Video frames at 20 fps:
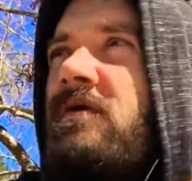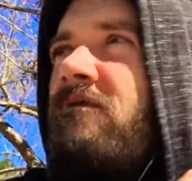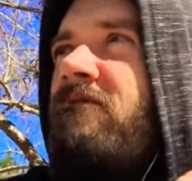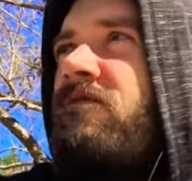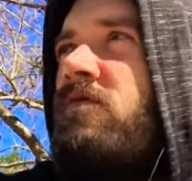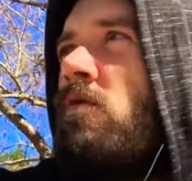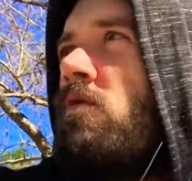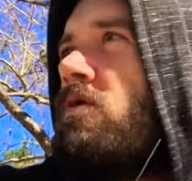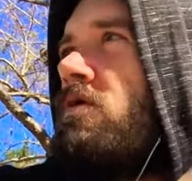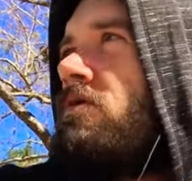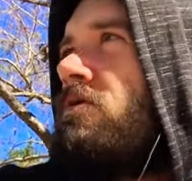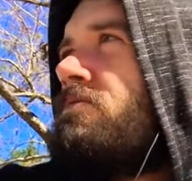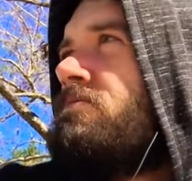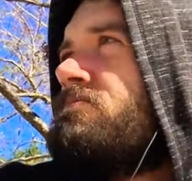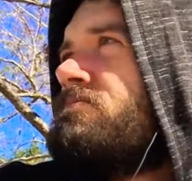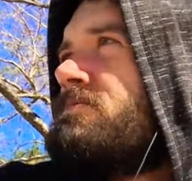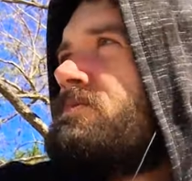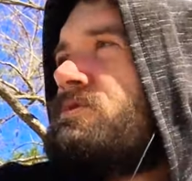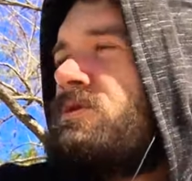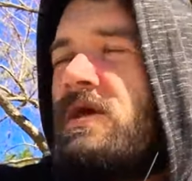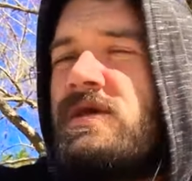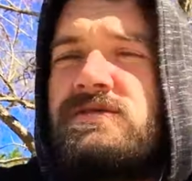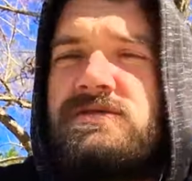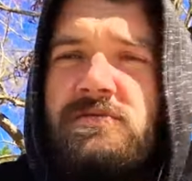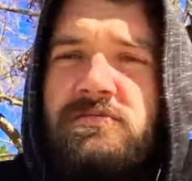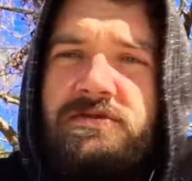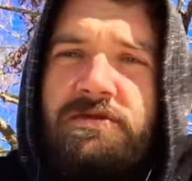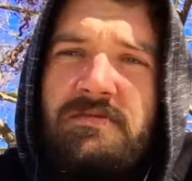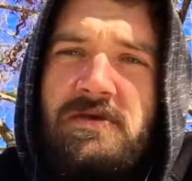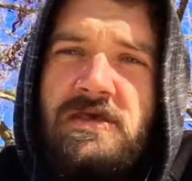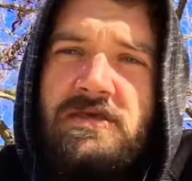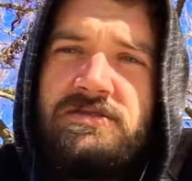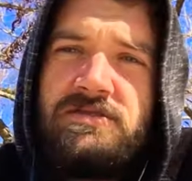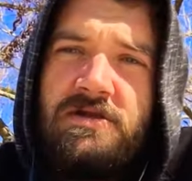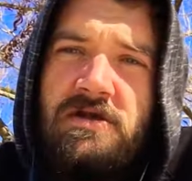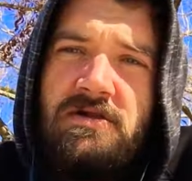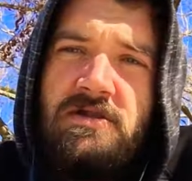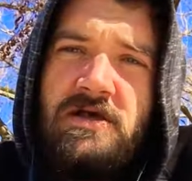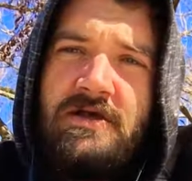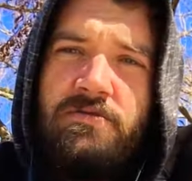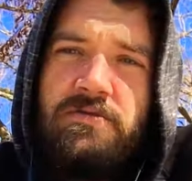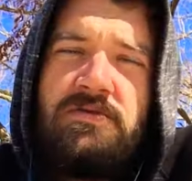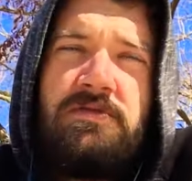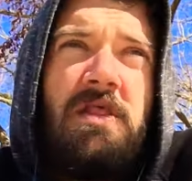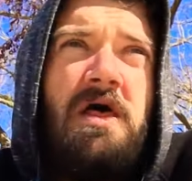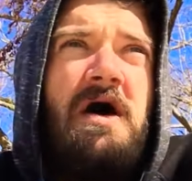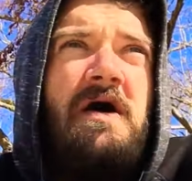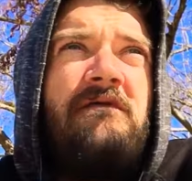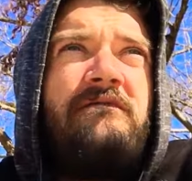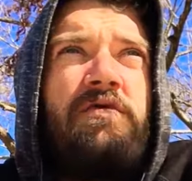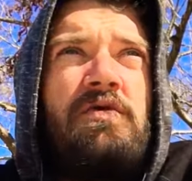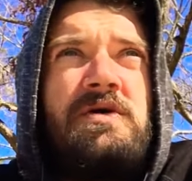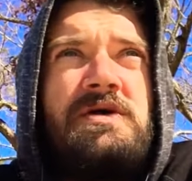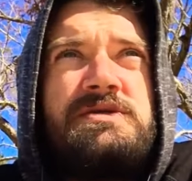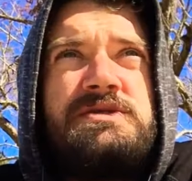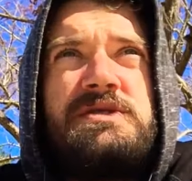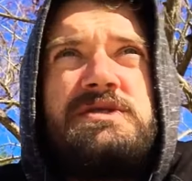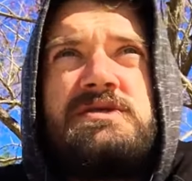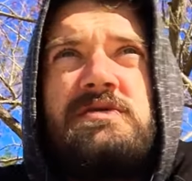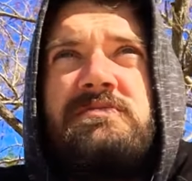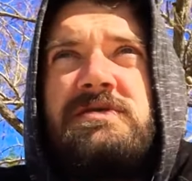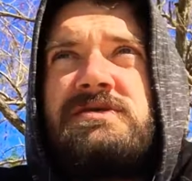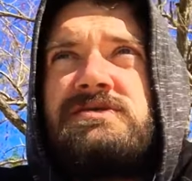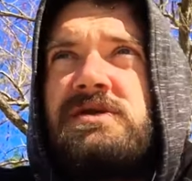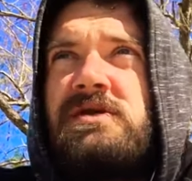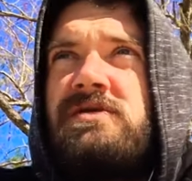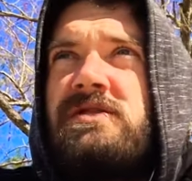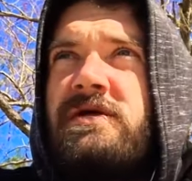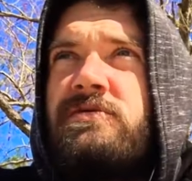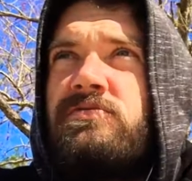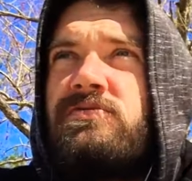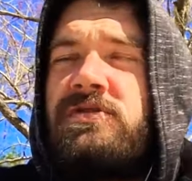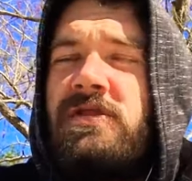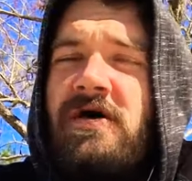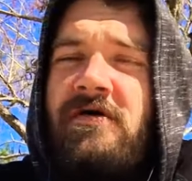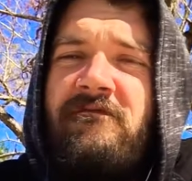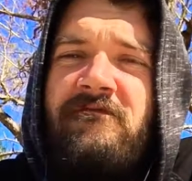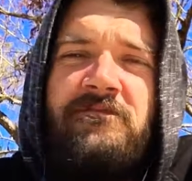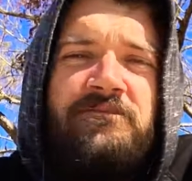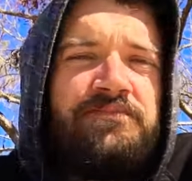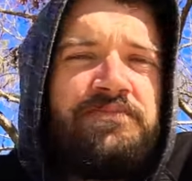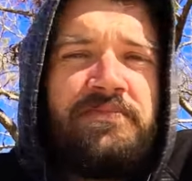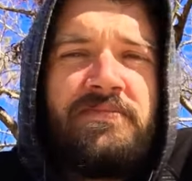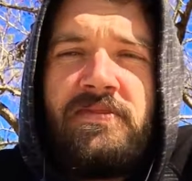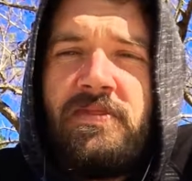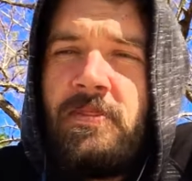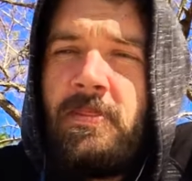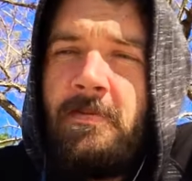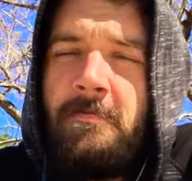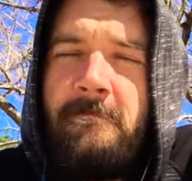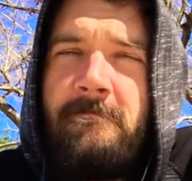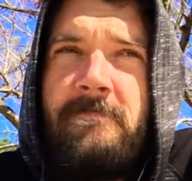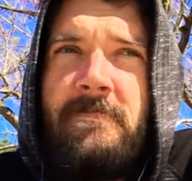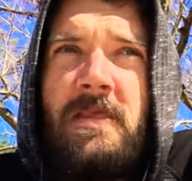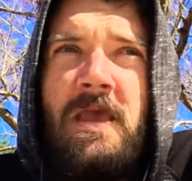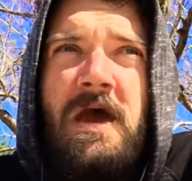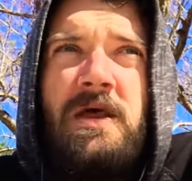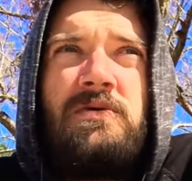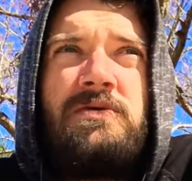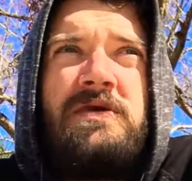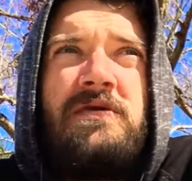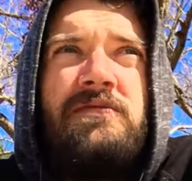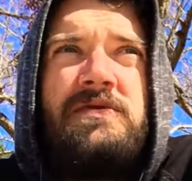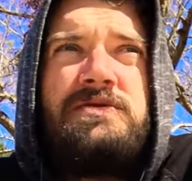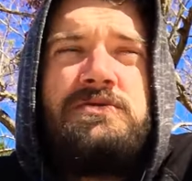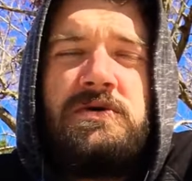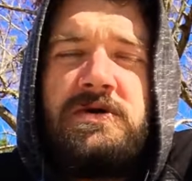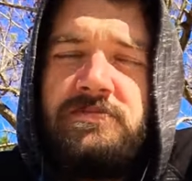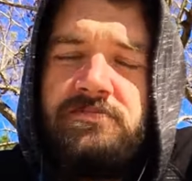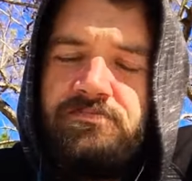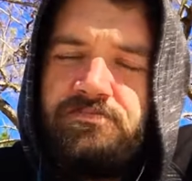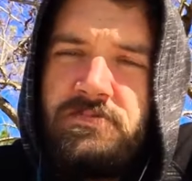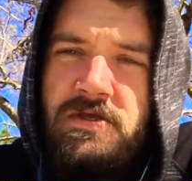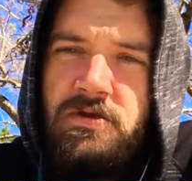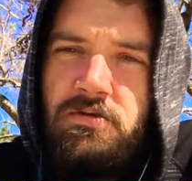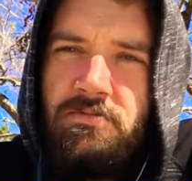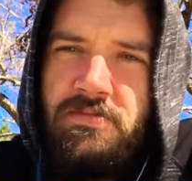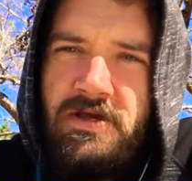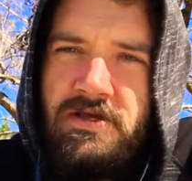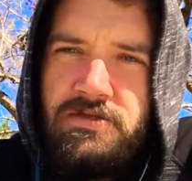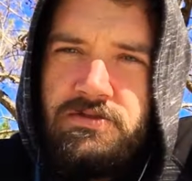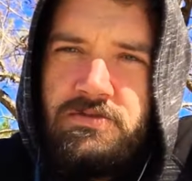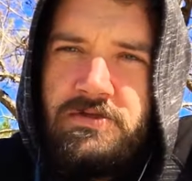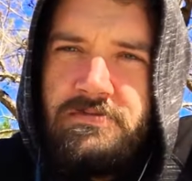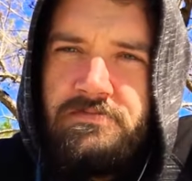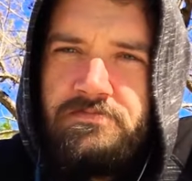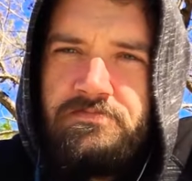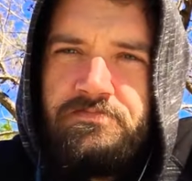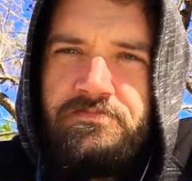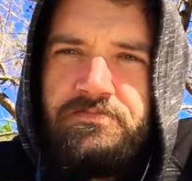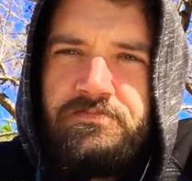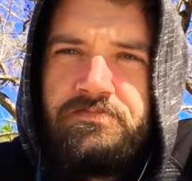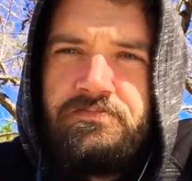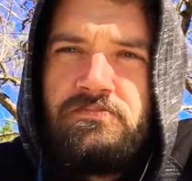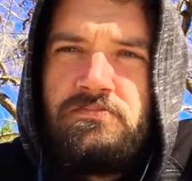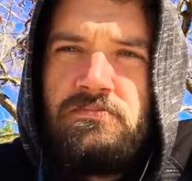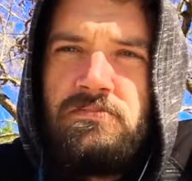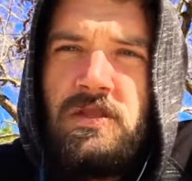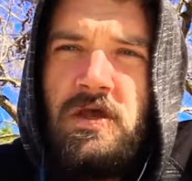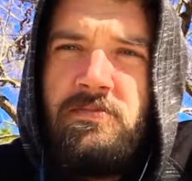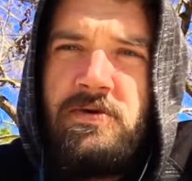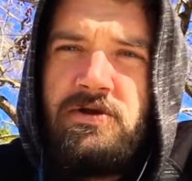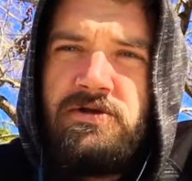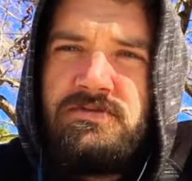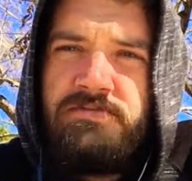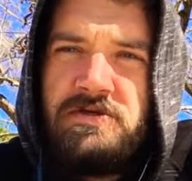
if you're saying something to me that's not aligned with love, or I see something that's not aligned with love, I don't give into it. I don't buy into it. Not my